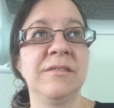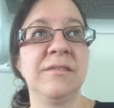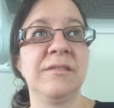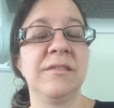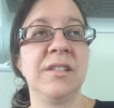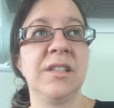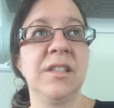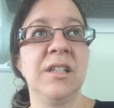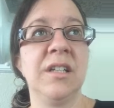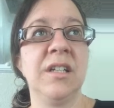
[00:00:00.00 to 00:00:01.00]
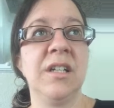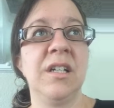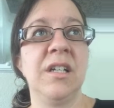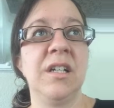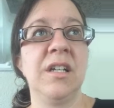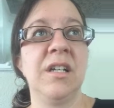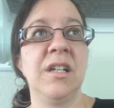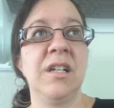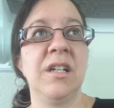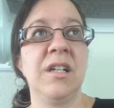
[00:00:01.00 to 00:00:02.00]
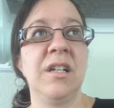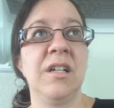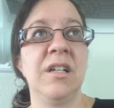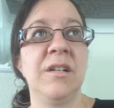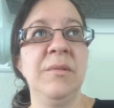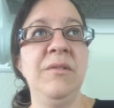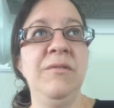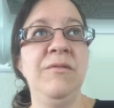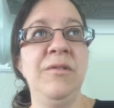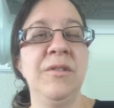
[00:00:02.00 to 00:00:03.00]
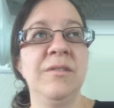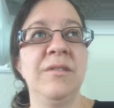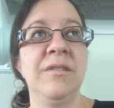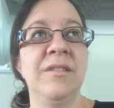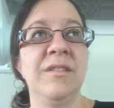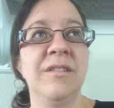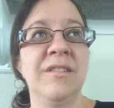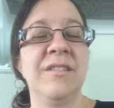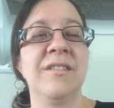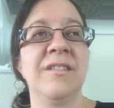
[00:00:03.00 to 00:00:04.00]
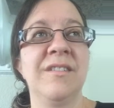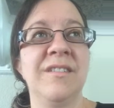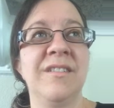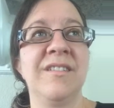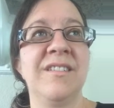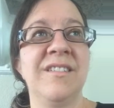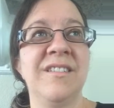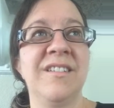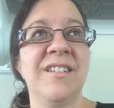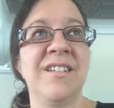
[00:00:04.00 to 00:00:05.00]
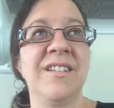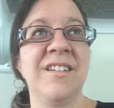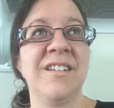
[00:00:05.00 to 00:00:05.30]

(silence)